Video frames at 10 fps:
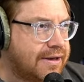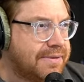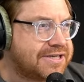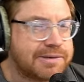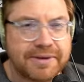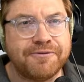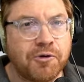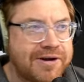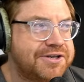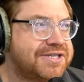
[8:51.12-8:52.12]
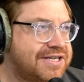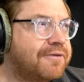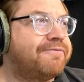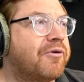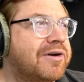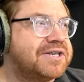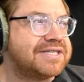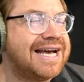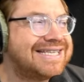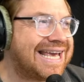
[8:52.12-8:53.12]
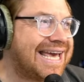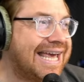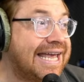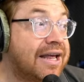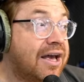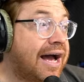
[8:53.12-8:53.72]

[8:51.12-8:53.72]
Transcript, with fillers: is going to be 4 inches. They're not 4 inches there to get it in.